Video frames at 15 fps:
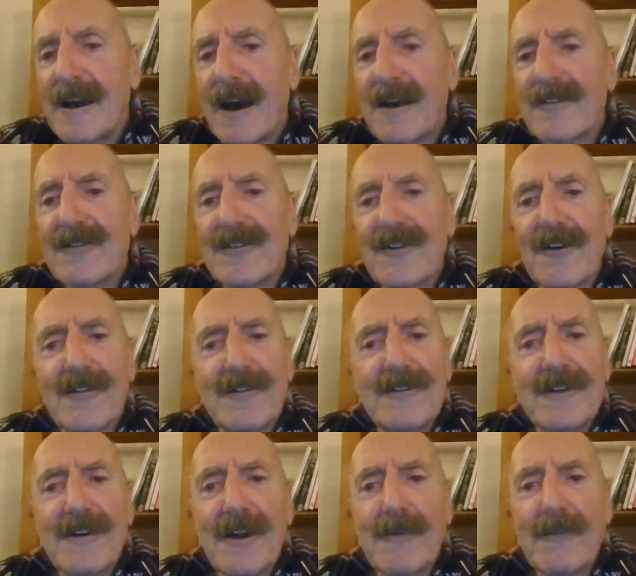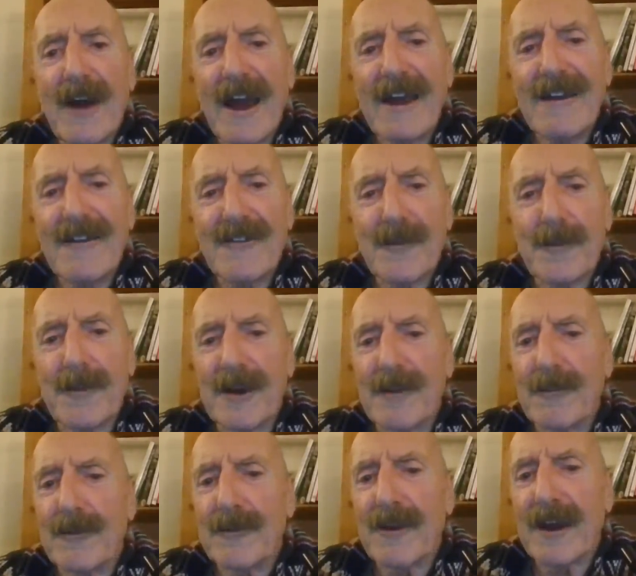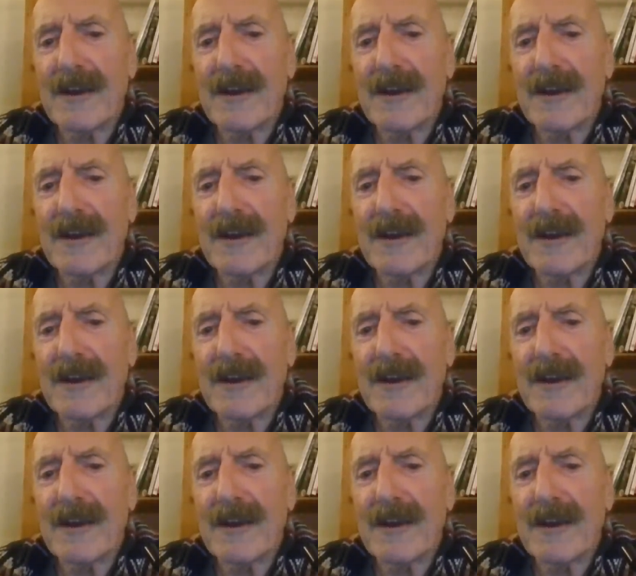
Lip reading: I certainly don't hate the people